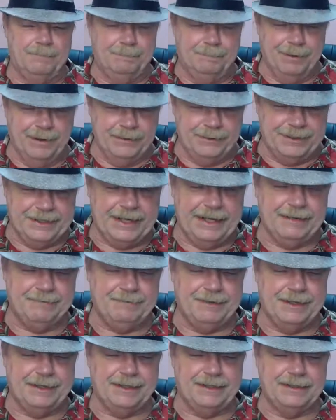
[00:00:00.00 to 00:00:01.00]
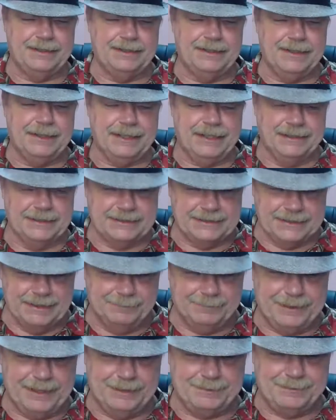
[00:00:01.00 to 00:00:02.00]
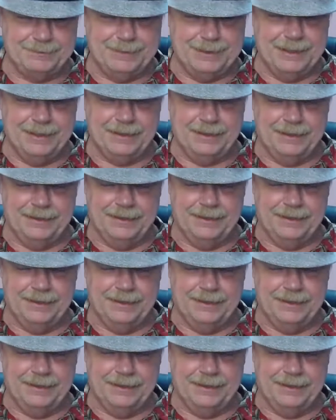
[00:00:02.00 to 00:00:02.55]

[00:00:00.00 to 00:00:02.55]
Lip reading: Boat diving can sometimes be a